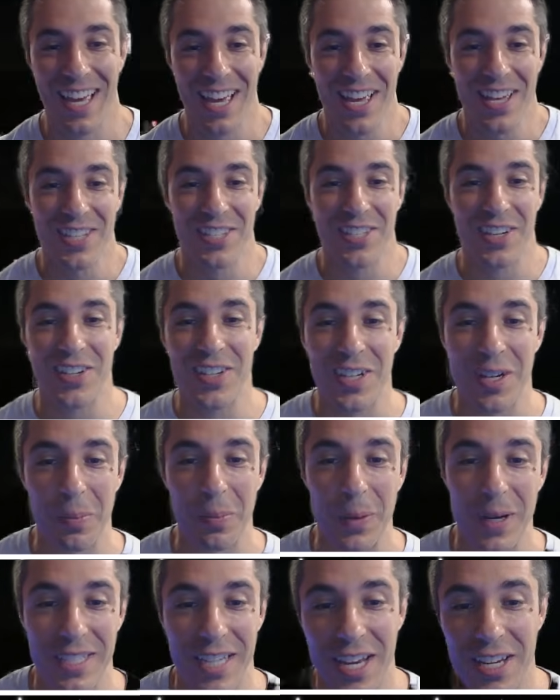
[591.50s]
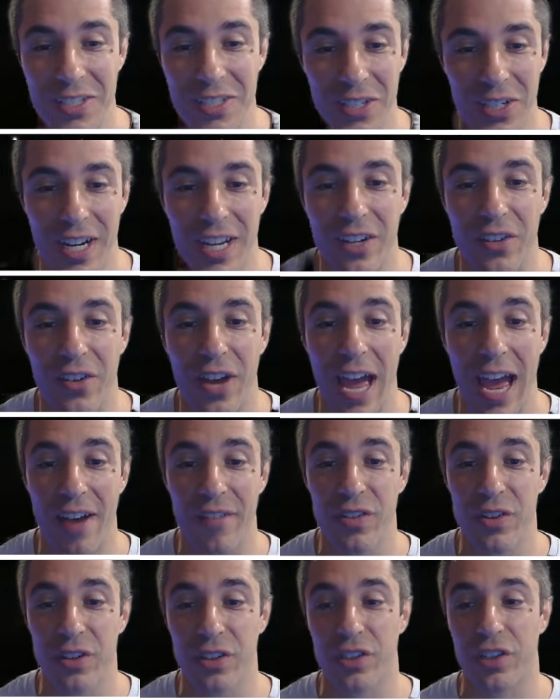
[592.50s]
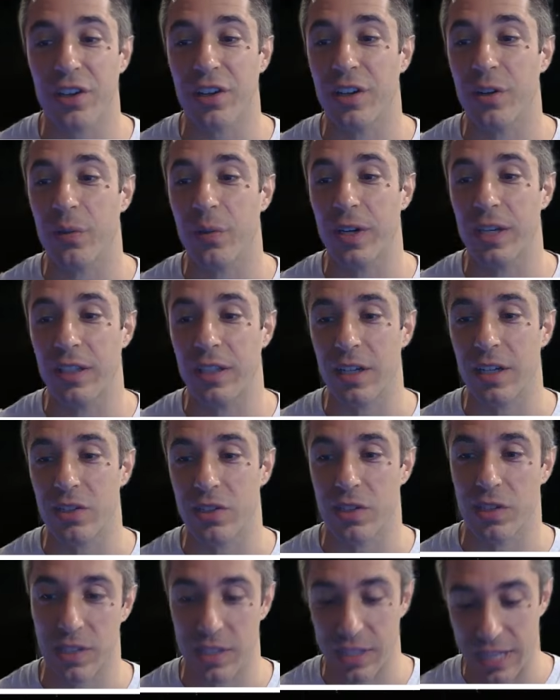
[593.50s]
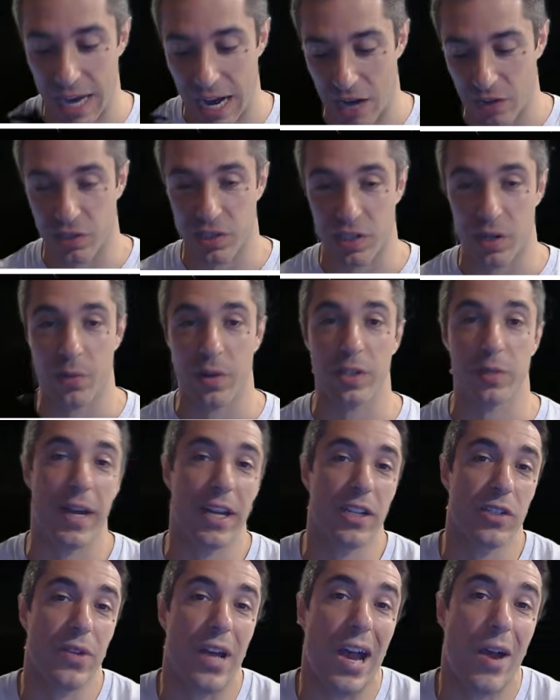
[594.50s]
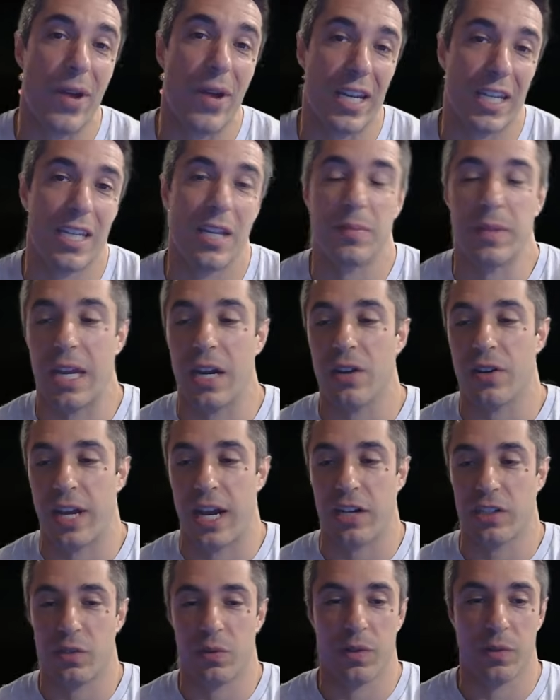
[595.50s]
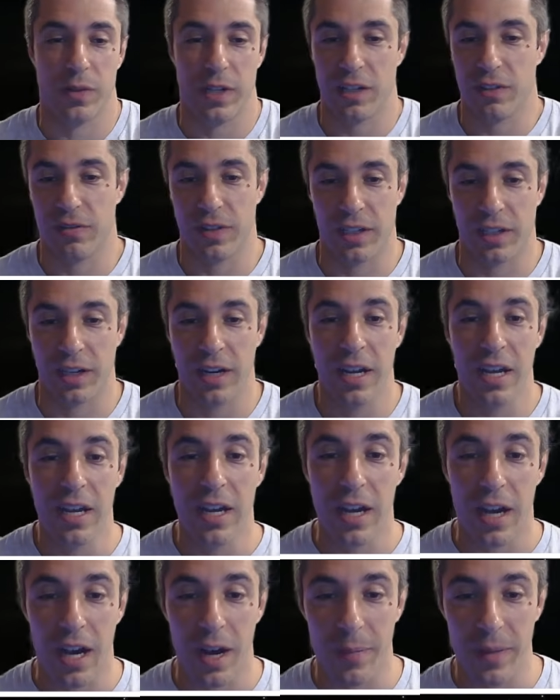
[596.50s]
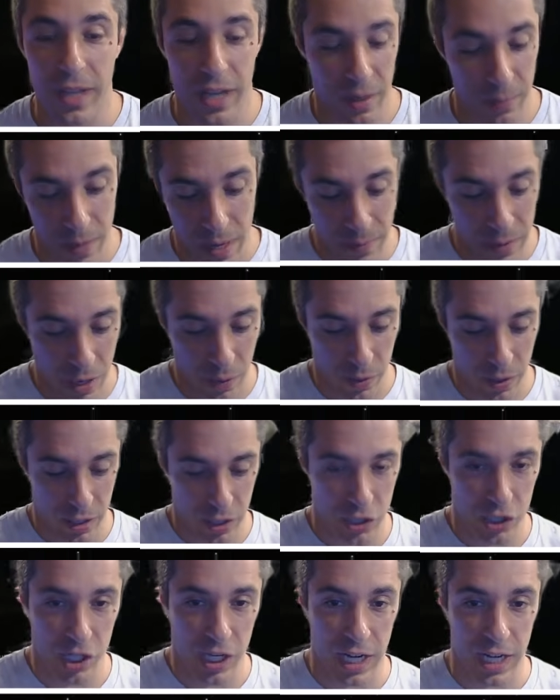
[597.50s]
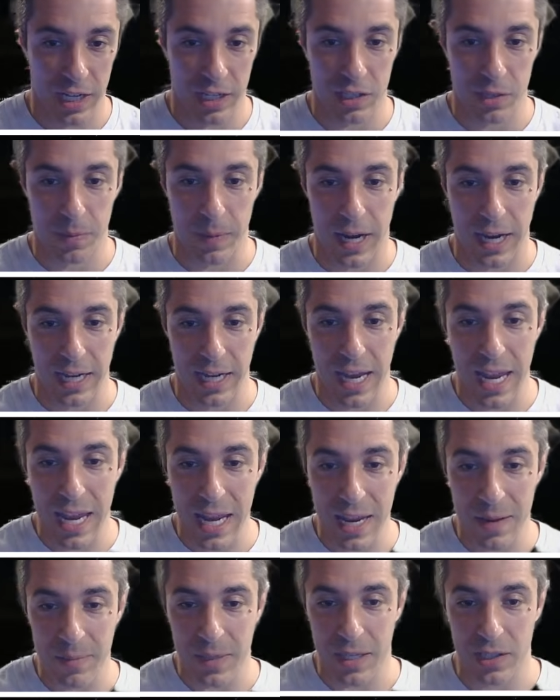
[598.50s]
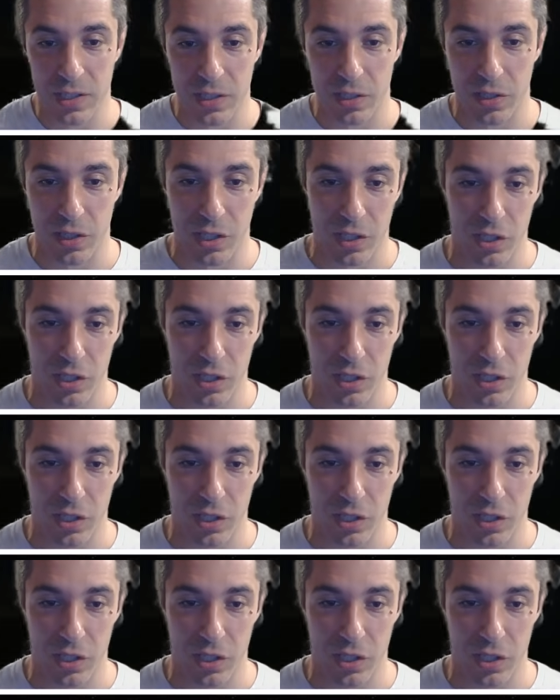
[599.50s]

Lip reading: So you can press Enter. It'll have your current one in there. So this is the address I was mining to. I want to keep that. I don't actually want to reconfigure. And then maybe I want to change my name, and so you can